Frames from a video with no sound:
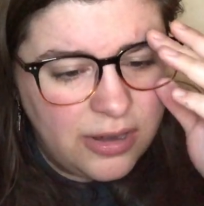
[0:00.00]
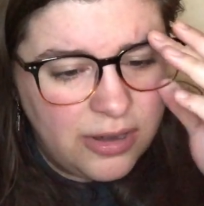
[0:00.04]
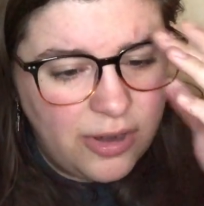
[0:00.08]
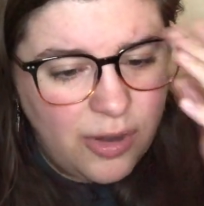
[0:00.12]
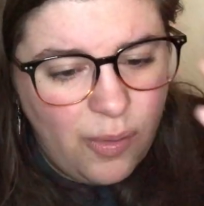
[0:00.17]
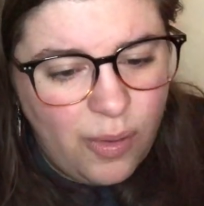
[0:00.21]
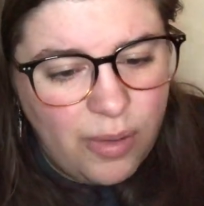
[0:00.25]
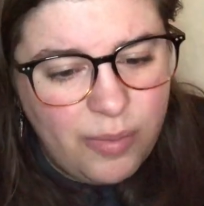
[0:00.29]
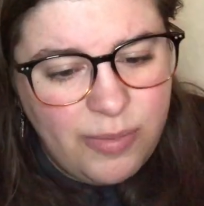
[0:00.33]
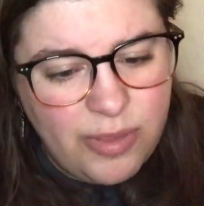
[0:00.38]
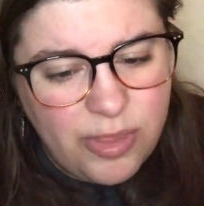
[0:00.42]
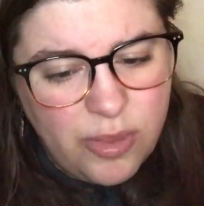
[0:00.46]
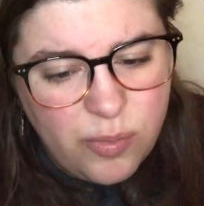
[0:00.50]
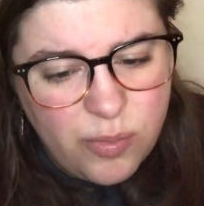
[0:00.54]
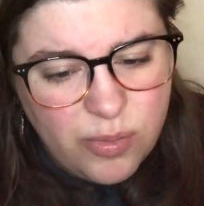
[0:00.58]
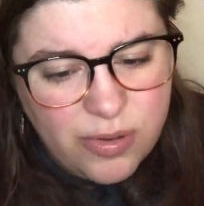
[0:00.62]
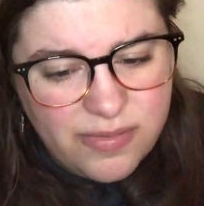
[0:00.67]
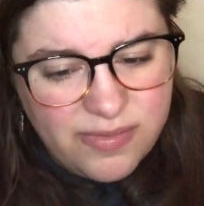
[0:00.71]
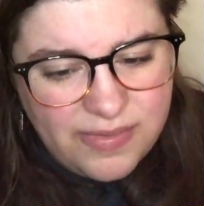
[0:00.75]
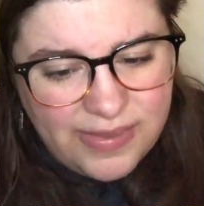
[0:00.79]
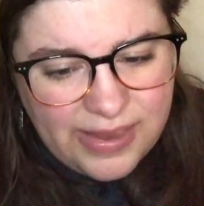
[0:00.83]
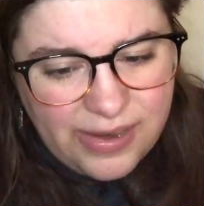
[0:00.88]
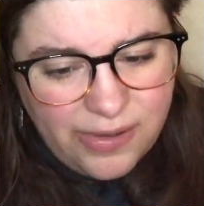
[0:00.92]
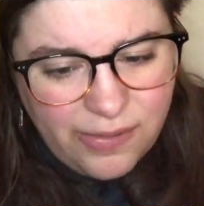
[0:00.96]
No, I mean the
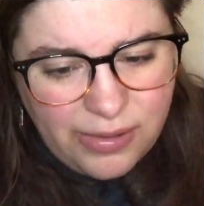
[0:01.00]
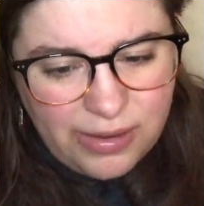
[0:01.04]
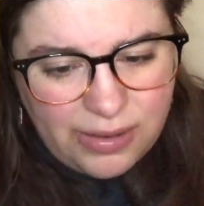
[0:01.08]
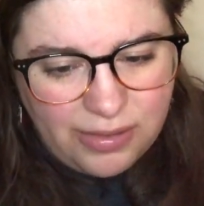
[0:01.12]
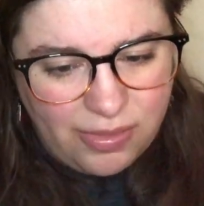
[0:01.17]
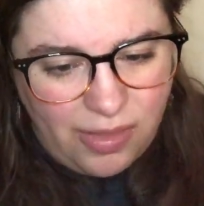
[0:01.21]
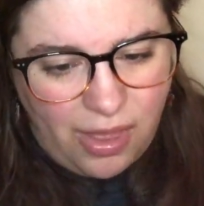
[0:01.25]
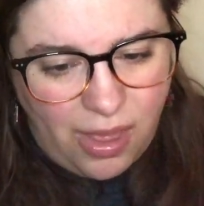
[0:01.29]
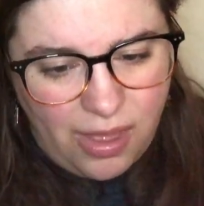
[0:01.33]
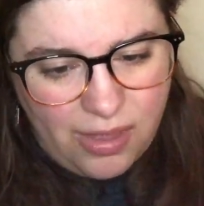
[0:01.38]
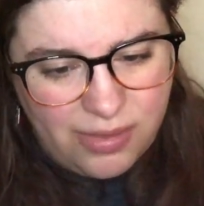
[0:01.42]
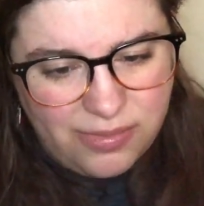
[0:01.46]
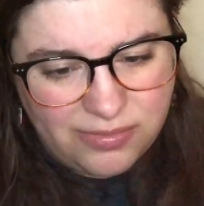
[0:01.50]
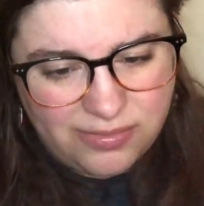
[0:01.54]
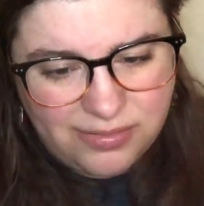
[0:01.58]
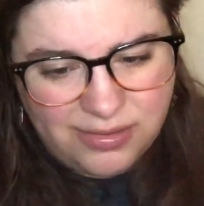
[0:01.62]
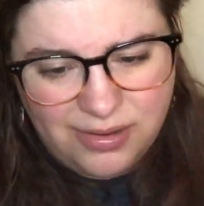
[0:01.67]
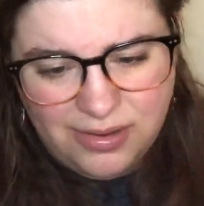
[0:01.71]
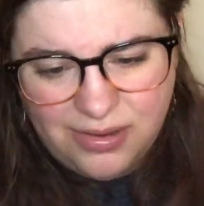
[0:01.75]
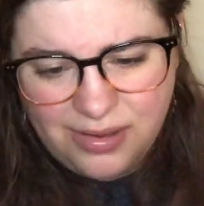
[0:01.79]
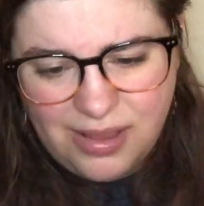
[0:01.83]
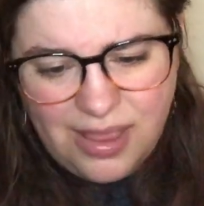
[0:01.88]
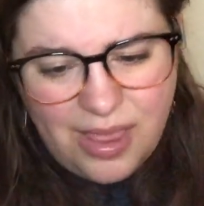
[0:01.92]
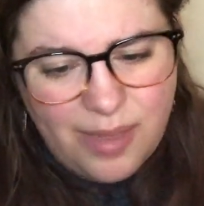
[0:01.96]
words hearing
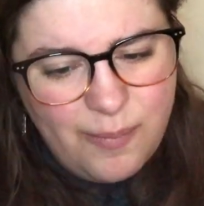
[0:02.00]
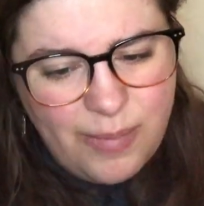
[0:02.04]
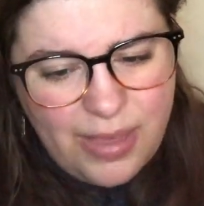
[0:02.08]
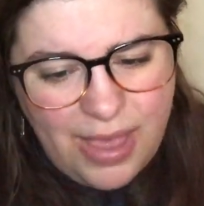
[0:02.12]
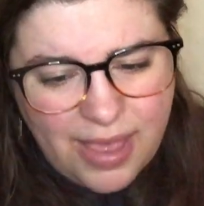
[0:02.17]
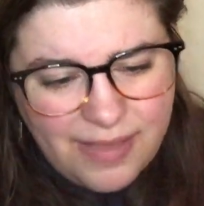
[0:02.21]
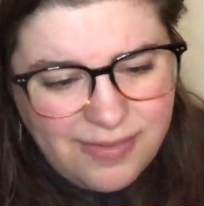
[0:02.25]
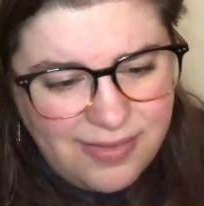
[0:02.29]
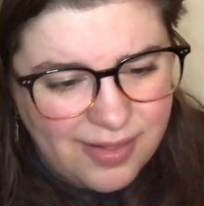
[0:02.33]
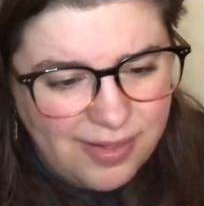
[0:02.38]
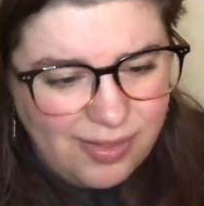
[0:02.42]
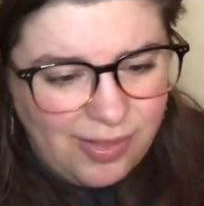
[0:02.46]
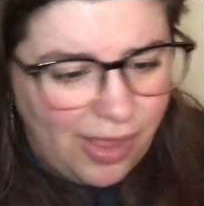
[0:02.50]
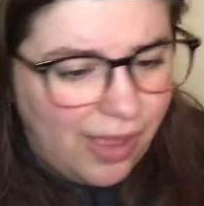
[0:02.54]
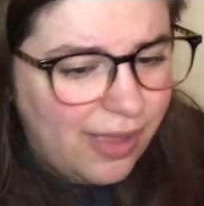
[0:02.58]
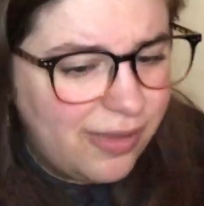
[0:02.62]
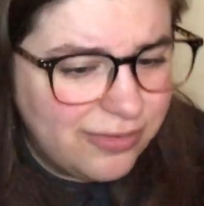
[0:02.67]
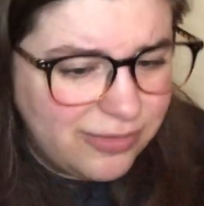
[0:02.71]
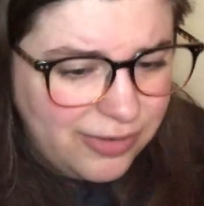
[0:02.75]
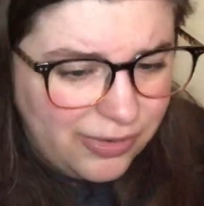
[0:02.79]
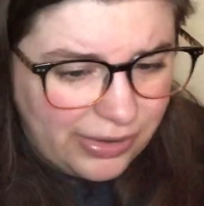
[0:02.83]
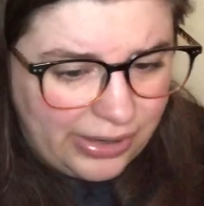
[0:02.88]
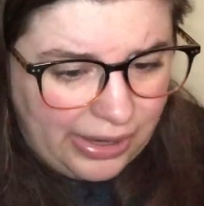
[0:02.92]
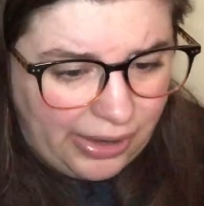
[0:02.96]
lost. Emma hasn't
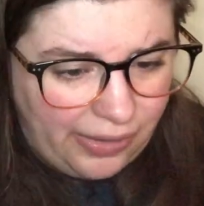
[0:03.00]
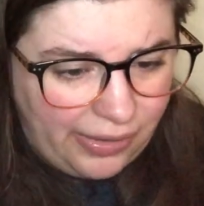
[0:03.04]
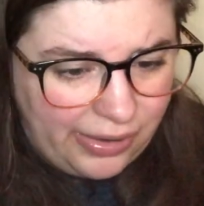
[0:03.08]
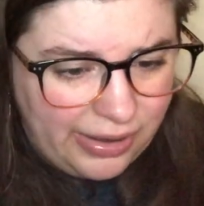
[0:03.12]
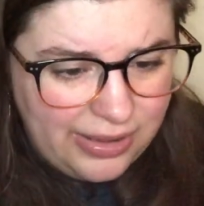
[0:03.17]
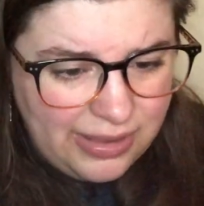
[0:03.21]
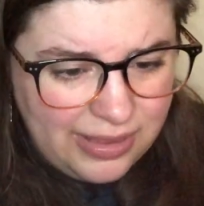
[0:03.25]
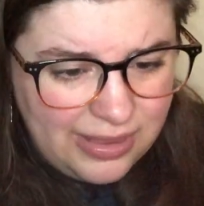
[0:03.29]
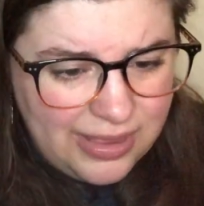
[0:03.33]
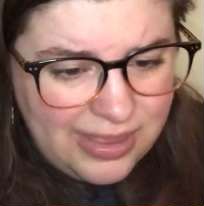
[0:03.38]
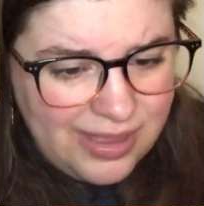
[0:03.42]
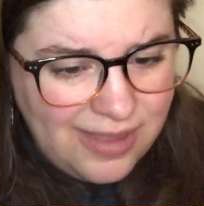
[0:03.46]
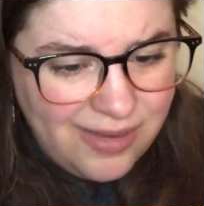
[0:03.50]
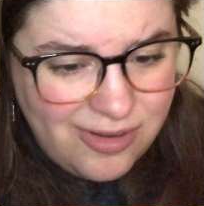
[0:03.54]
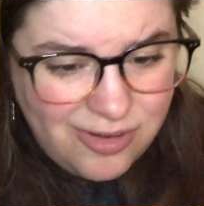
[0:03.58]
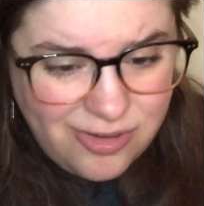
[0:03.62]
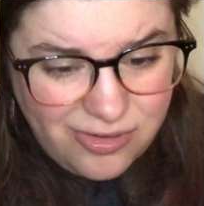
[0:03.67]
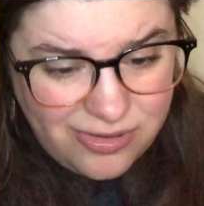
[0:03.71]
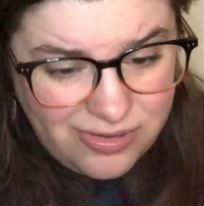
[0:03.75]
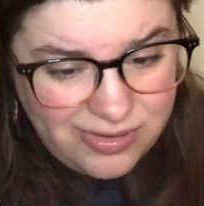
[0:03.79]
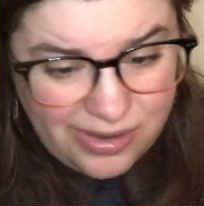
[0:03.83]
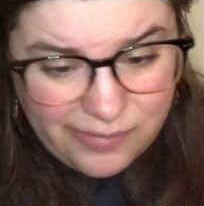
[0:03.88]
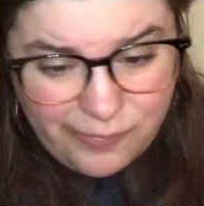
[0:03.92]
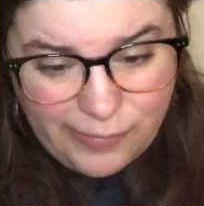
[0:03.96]
lost her hearing.
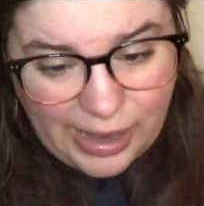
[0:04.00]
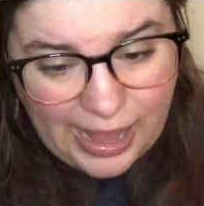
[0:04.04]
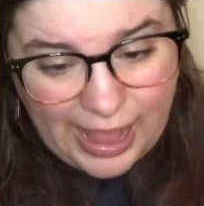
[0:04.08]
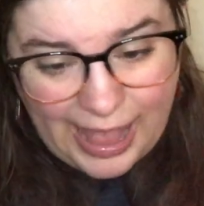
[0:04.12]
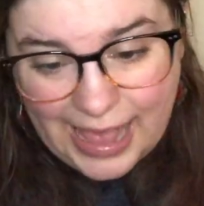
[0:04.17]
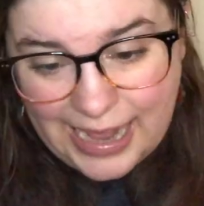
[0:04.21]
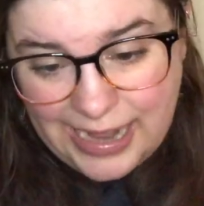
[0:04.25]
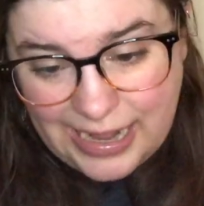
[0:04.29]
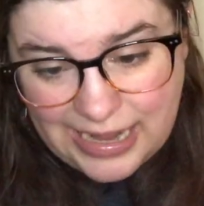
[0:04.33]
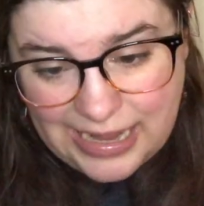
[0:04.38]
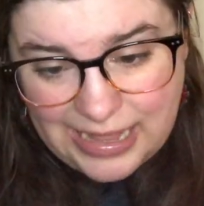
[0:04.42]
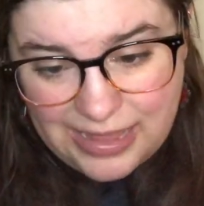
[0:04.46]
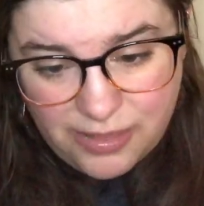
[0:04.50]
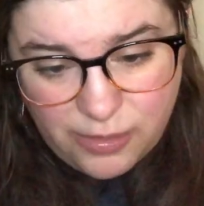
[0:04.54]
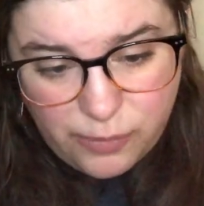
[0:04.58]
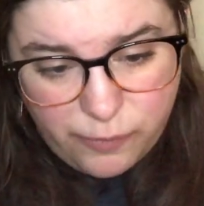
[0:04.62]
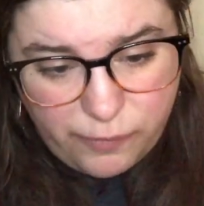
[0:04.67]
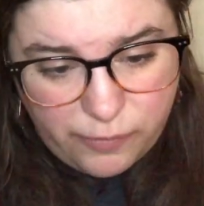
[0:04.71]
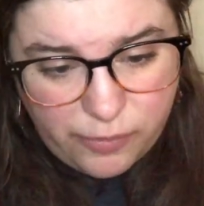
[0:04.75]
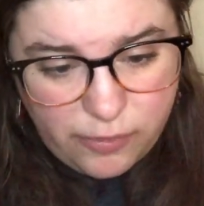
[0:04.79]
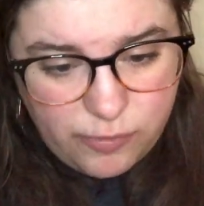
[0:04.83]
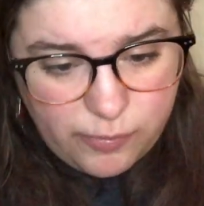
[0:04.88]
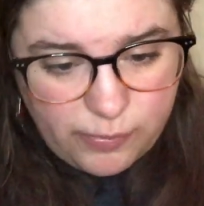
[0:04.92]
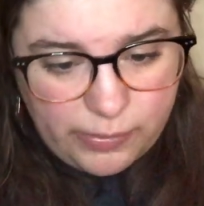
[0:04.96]
She just never had any in the
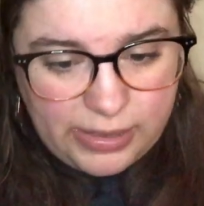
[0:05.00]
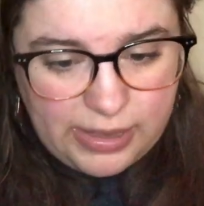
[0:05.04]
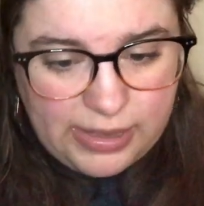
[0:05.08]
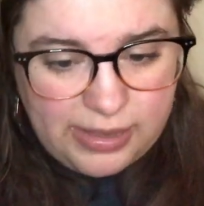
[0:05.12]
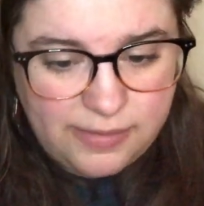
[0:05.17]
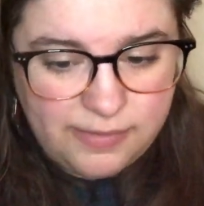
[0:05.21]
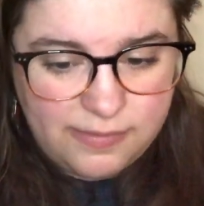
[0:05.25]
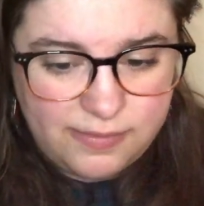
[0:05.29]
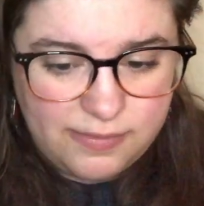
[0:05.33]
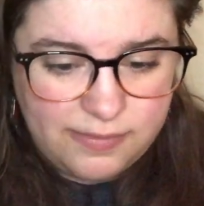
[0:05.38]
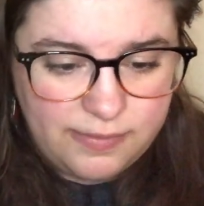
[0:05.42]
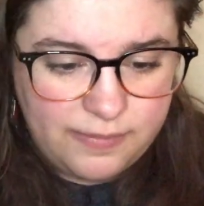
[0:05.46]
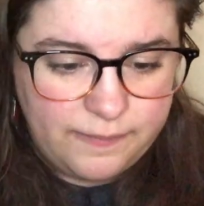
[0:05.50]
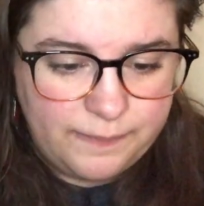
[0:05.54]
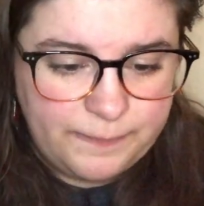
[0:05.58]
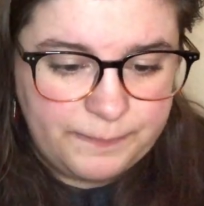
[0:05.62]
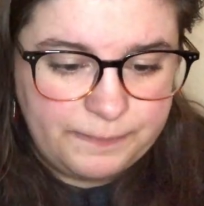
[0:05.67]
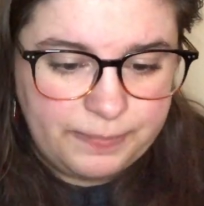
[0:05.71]
first place.